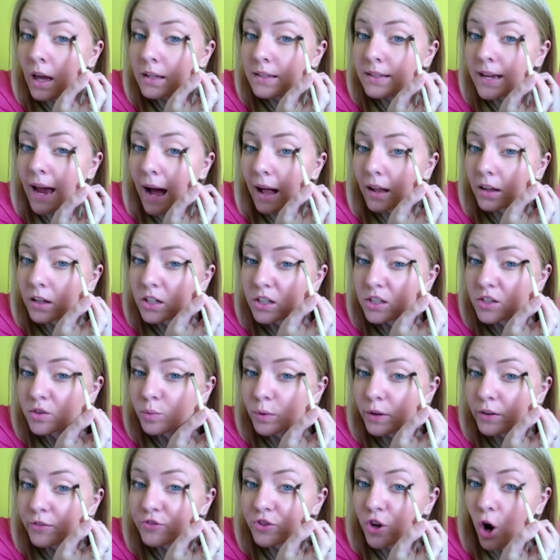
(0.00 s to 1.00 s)
Taylor
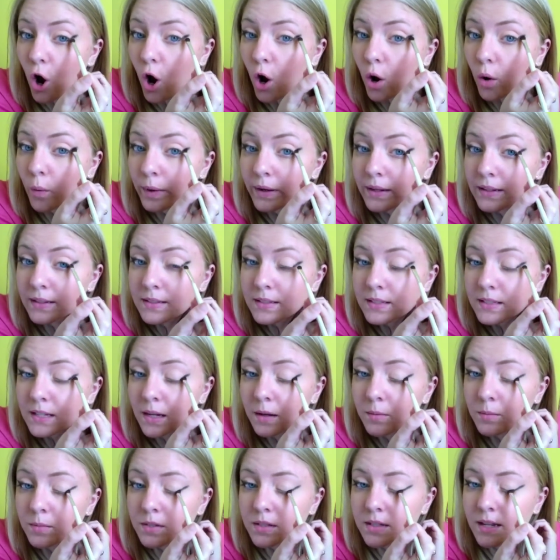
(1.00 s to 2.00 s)
Swift always
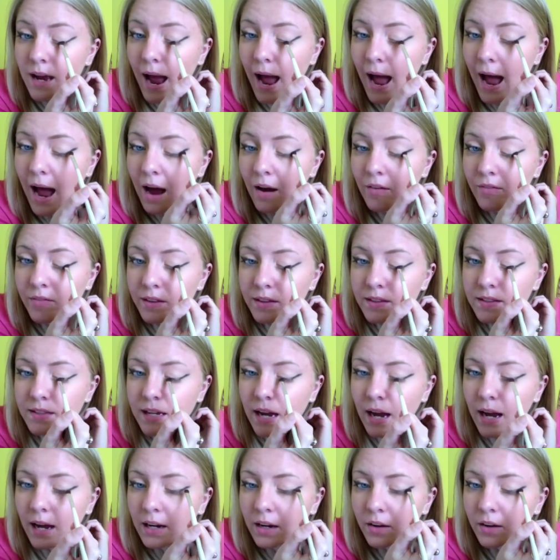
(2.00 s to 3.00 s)
seems to have this
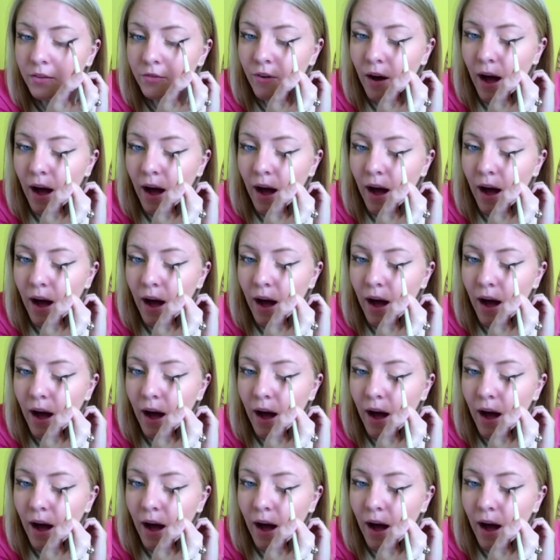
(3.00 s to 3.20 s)
kind of